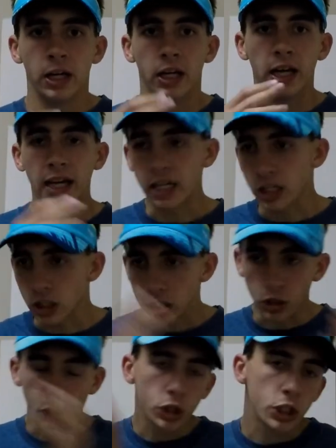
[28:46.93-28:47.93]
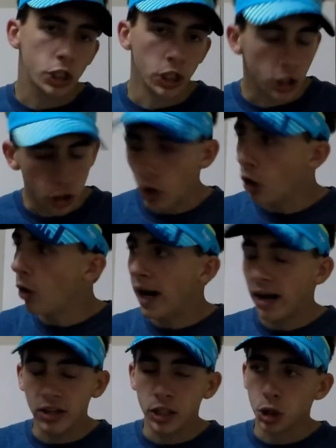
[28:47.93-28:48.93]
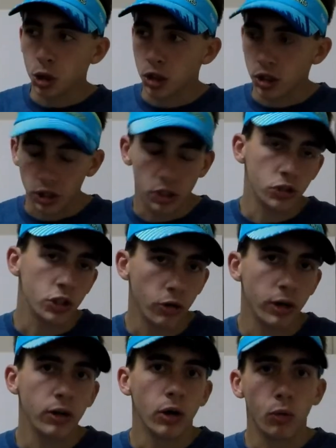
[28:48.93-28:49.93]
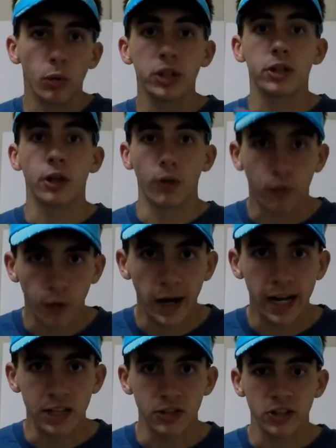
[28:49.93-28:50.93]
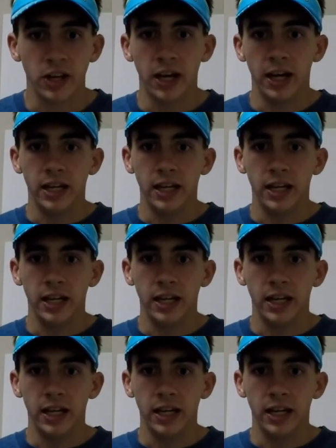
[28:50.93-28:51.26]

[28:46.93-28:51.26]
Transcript: and you can go out and do it with your friends.